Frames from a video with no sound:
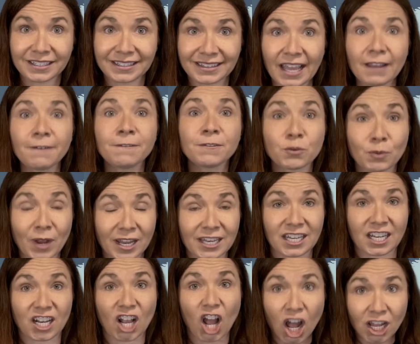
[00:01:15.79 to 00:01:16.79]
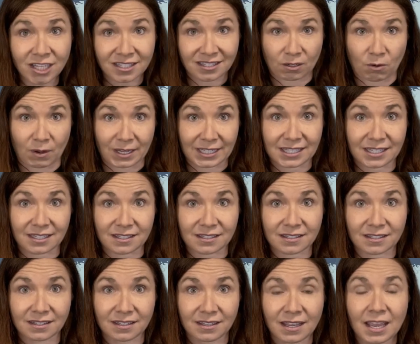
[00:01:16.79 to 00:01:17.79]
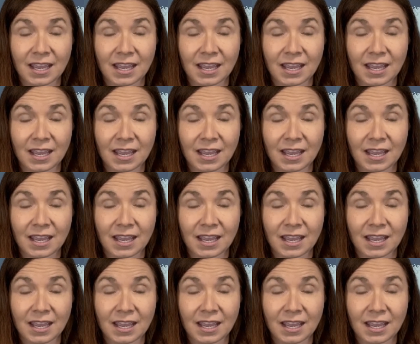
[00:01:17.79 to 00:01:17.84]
life-threatening consequences.